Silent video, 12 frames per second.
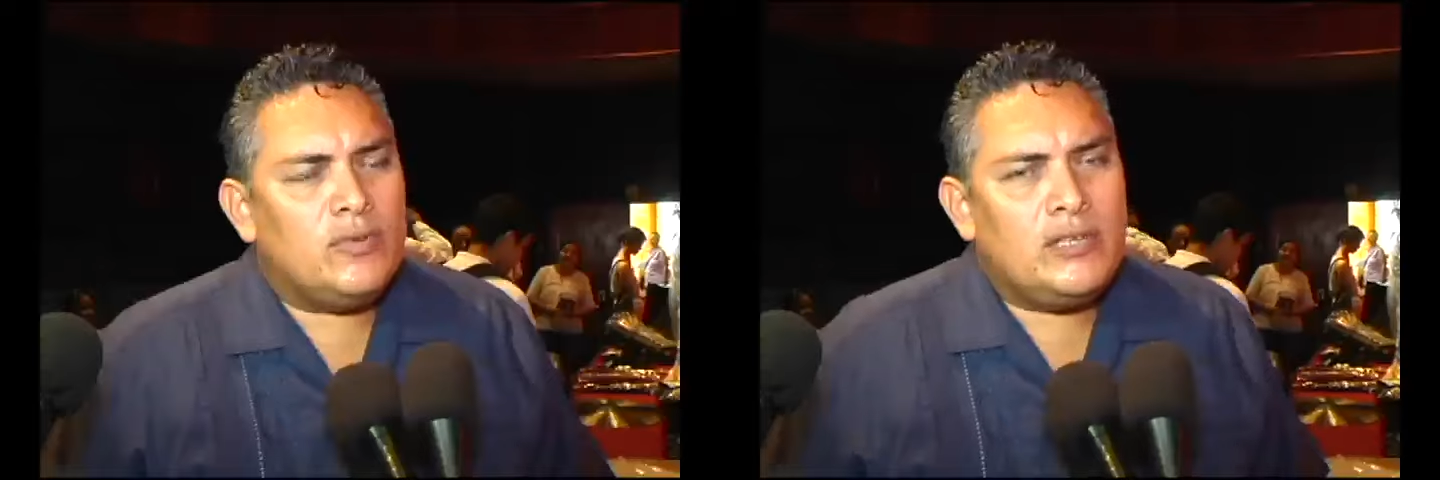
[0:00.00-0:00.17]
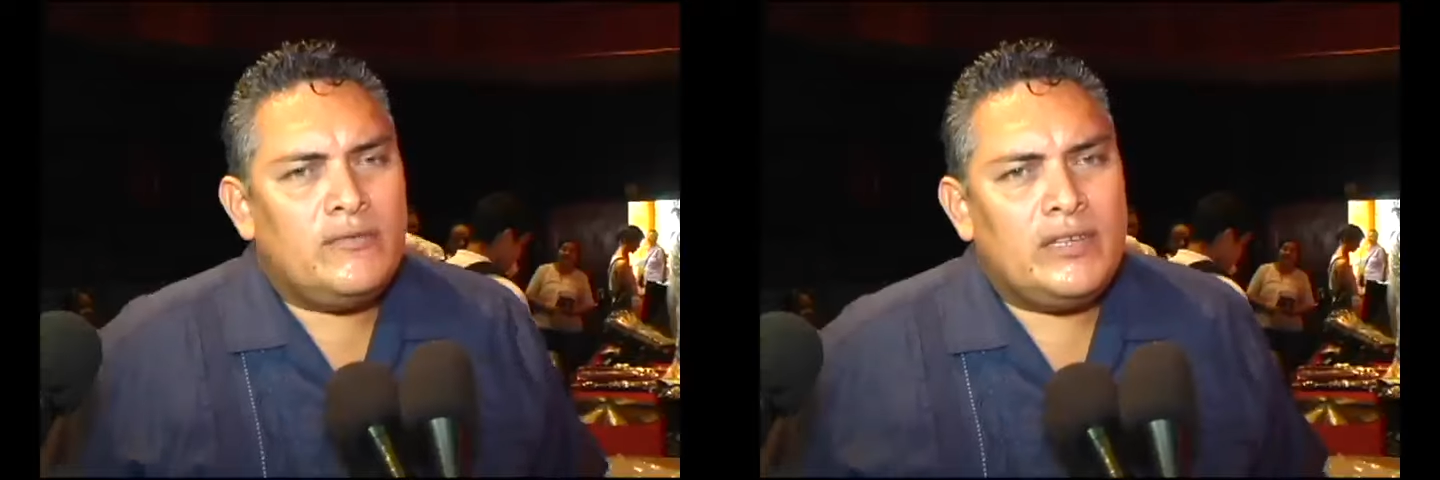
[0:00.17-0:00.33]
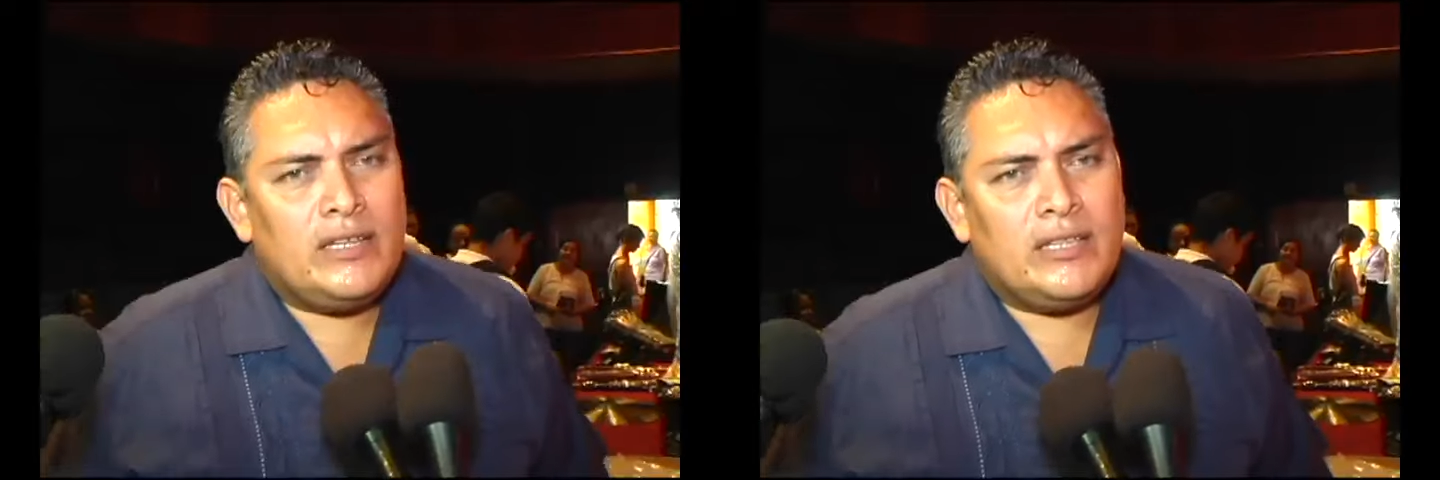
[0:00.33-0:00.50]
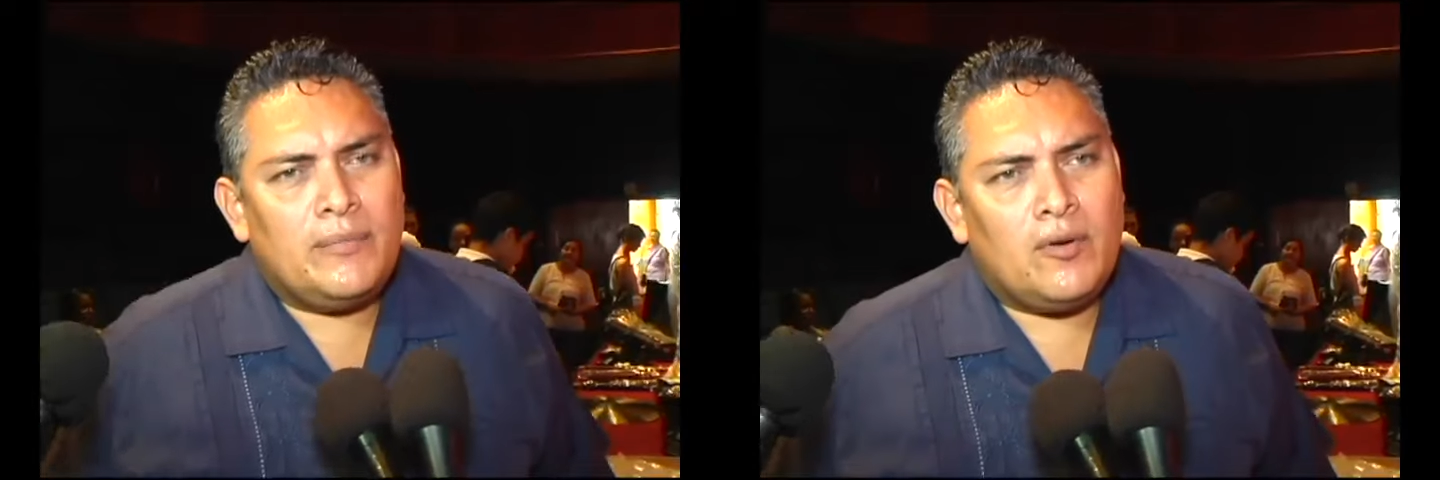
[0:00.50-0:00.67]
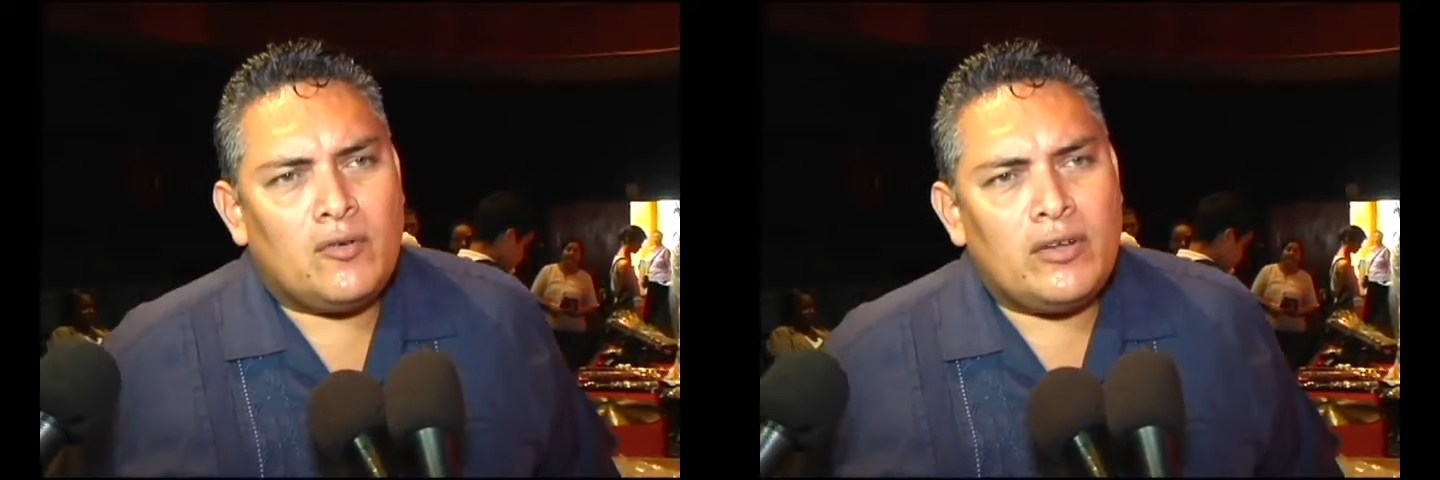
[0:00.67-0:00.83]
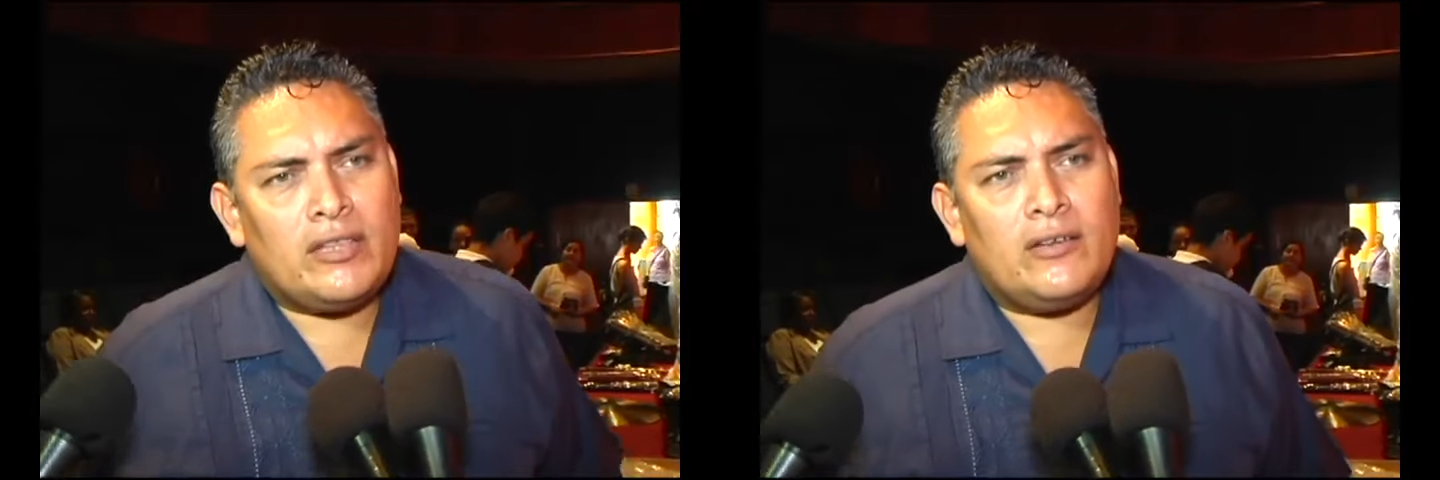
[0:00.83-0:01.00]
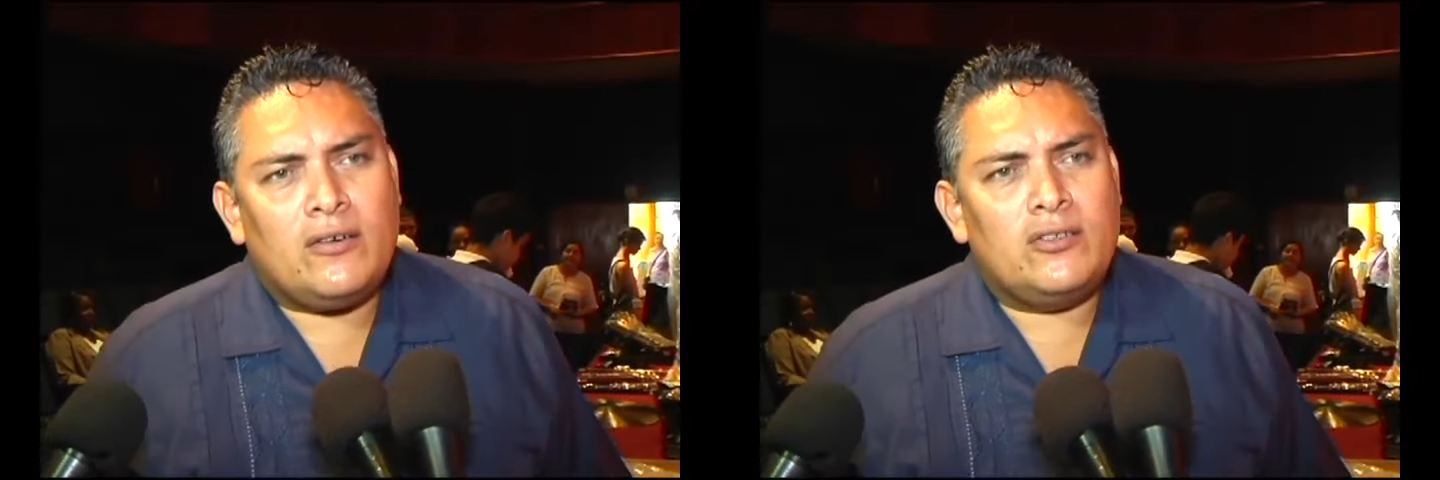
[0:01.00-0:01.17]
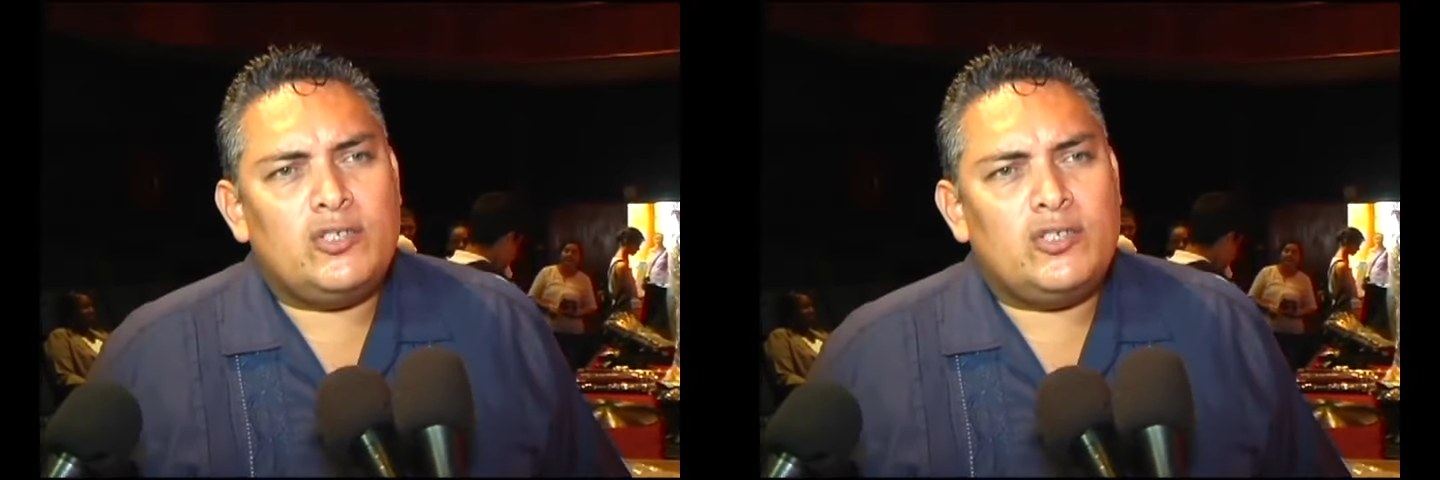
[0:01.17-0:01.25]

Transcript: We live in a democratic